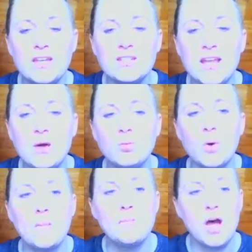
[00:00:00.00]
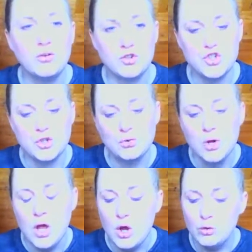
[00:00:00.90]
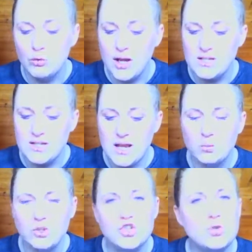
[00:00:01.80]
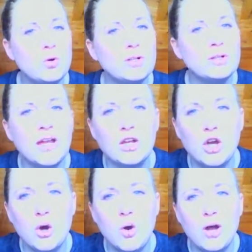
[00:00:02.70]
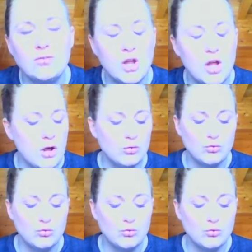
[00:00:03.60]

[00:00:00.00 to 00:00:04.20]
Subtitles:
Write down what bothers you. Write down what you want to let go of.